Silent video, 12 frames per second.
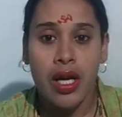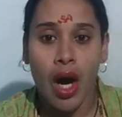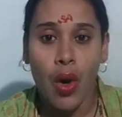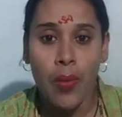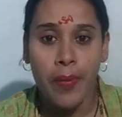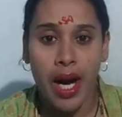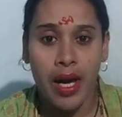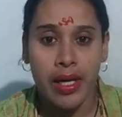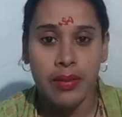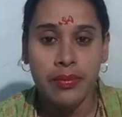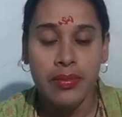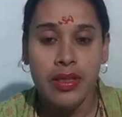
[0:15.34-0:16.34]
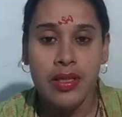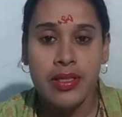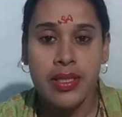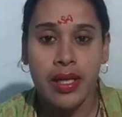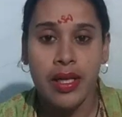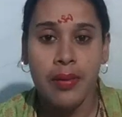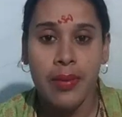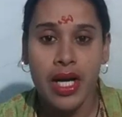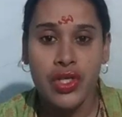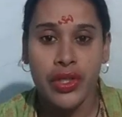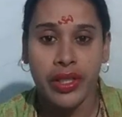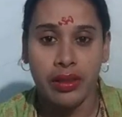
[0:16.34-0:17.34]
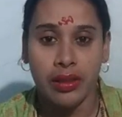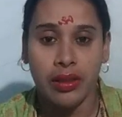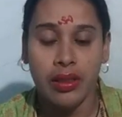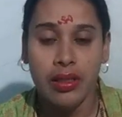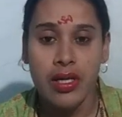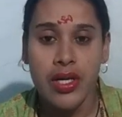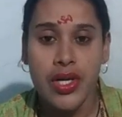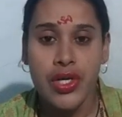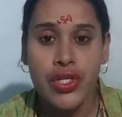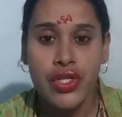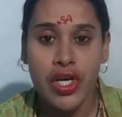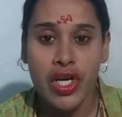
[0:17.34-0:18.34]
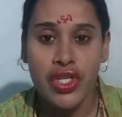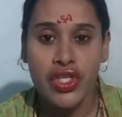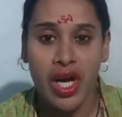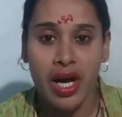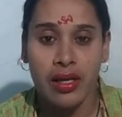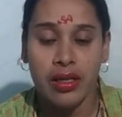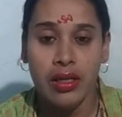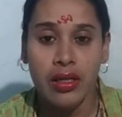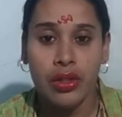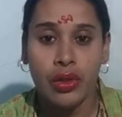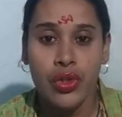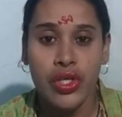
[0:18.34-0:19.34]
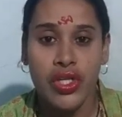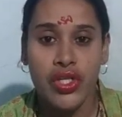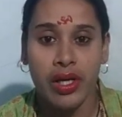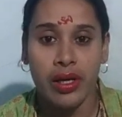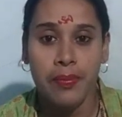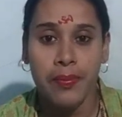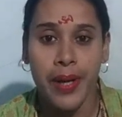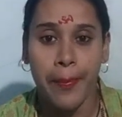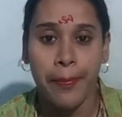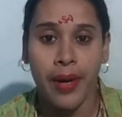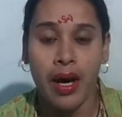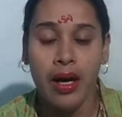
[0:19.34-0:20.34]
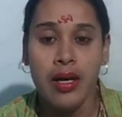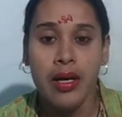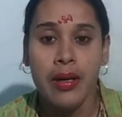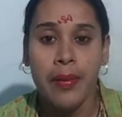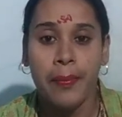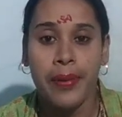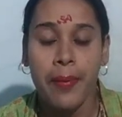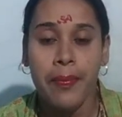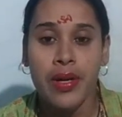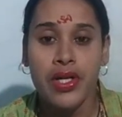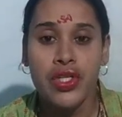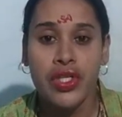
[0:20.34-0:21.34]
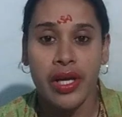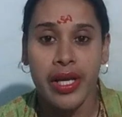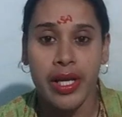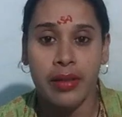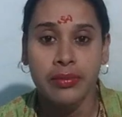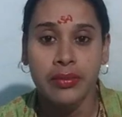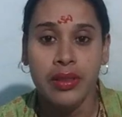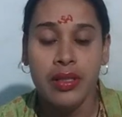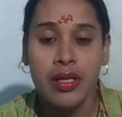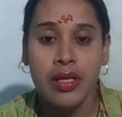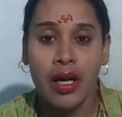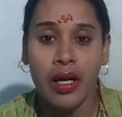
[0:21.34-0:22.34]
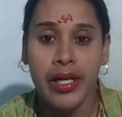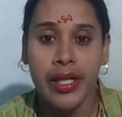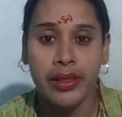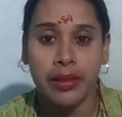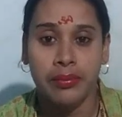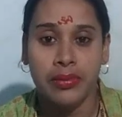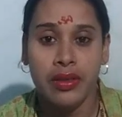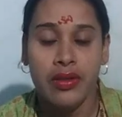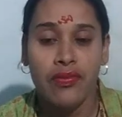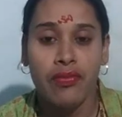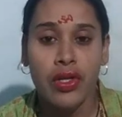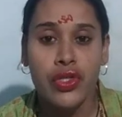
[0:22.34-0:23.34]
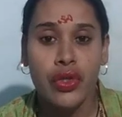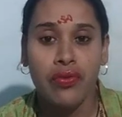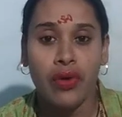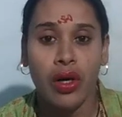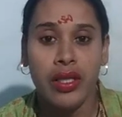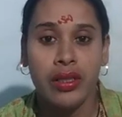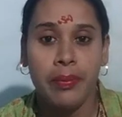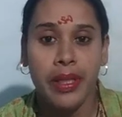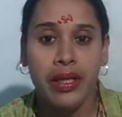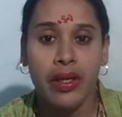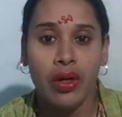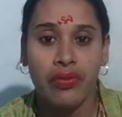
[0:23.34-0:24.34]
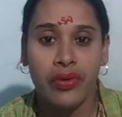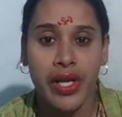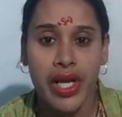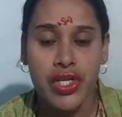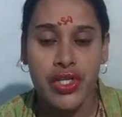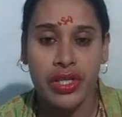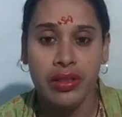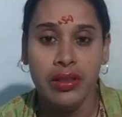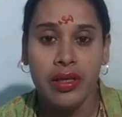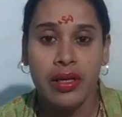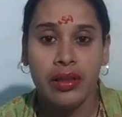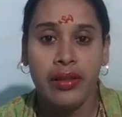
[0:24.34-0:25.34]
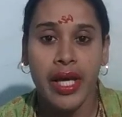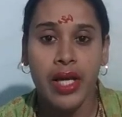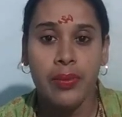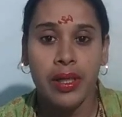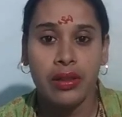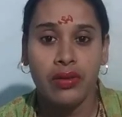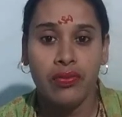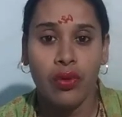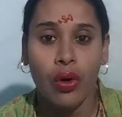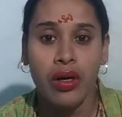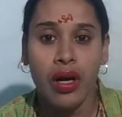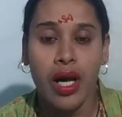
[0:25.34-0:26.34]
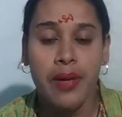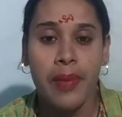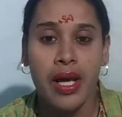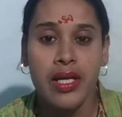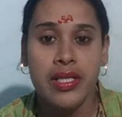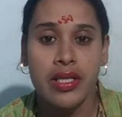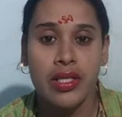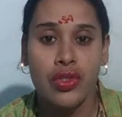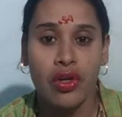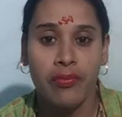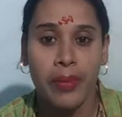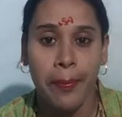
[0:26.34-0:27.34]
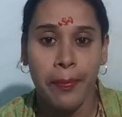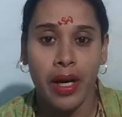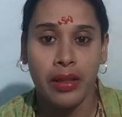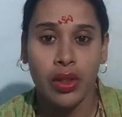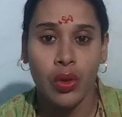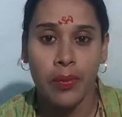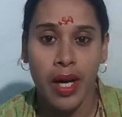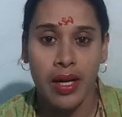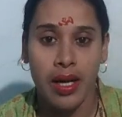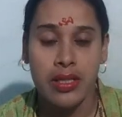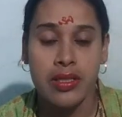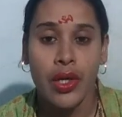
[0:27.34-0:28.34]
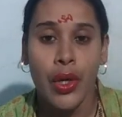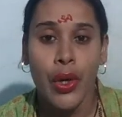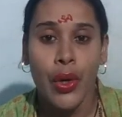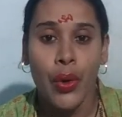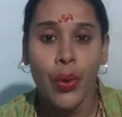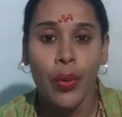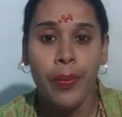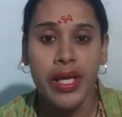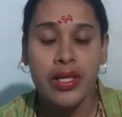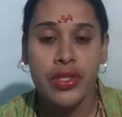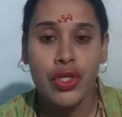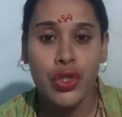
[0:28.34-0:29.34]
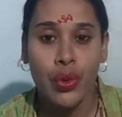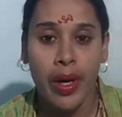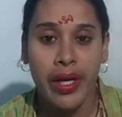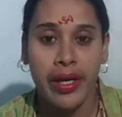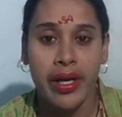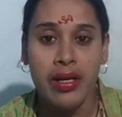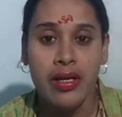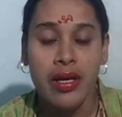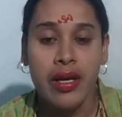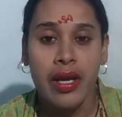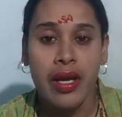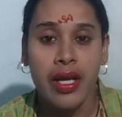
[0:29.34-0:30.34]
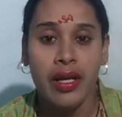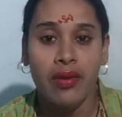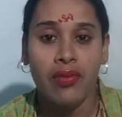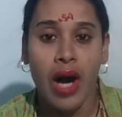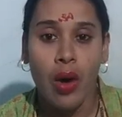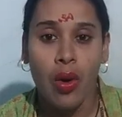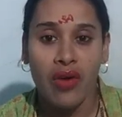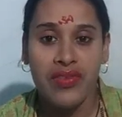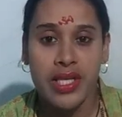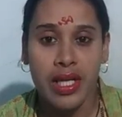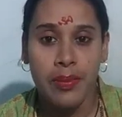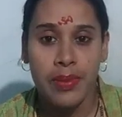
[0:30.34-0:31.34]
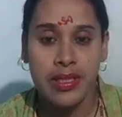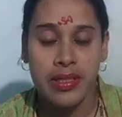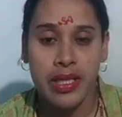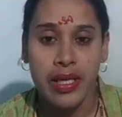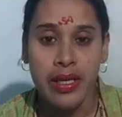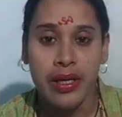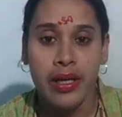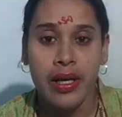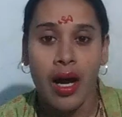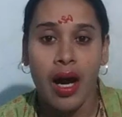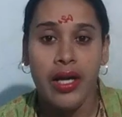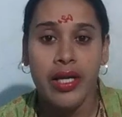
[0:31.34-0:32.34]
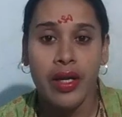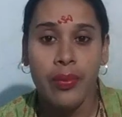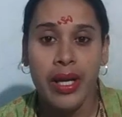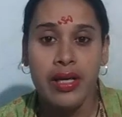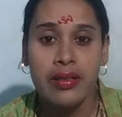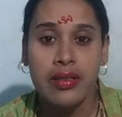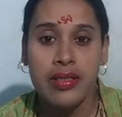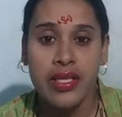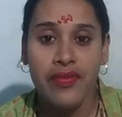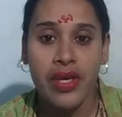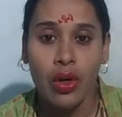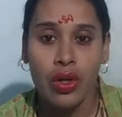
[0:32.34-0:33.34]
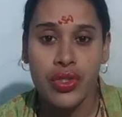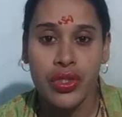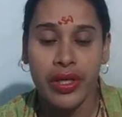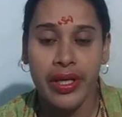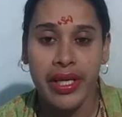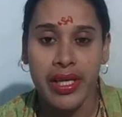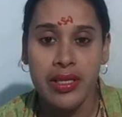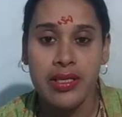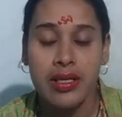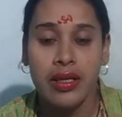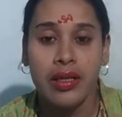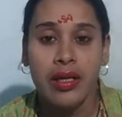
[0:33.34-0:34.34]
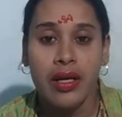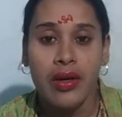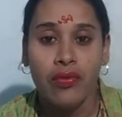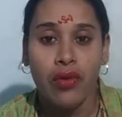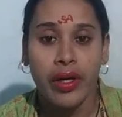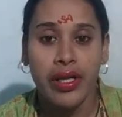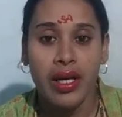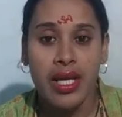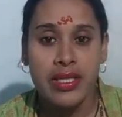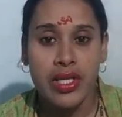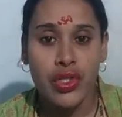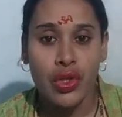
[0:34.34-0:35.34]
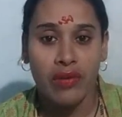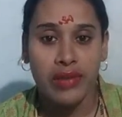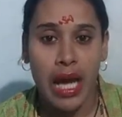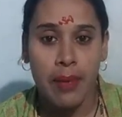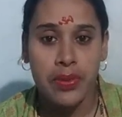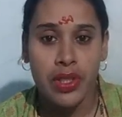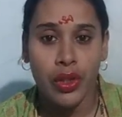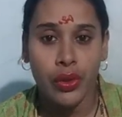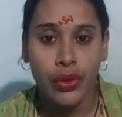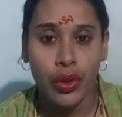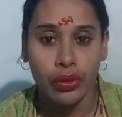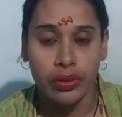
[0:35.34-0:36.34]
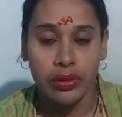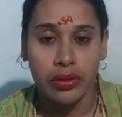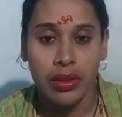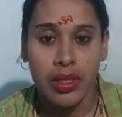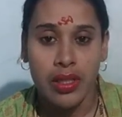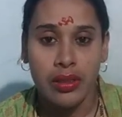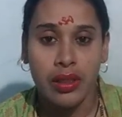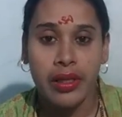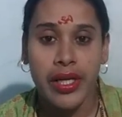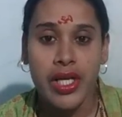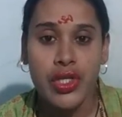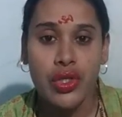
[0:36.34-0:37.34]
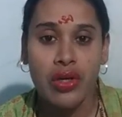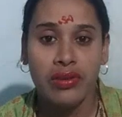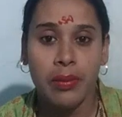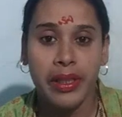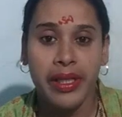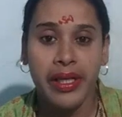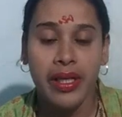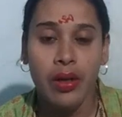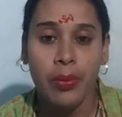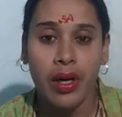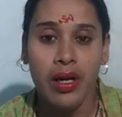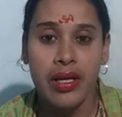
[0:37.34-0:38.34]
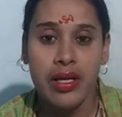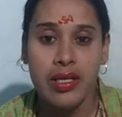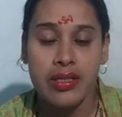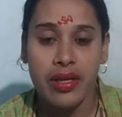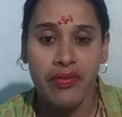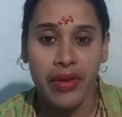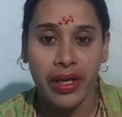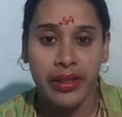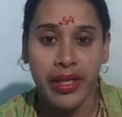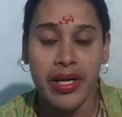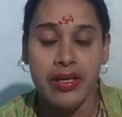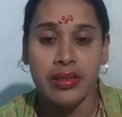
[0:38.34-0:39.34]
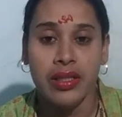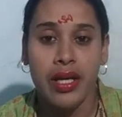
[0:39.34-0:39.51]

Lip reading: kaumaram sargamashritah chara dushacharam brahmacharyam khanditam. First of all, in the beginning of creation, there were the four unmarried sons of Brahma, the Kumaras, who being situated in a vow of celibacy, underwent severe austerities for realization of the absolute truth. The creation of the material world is effected,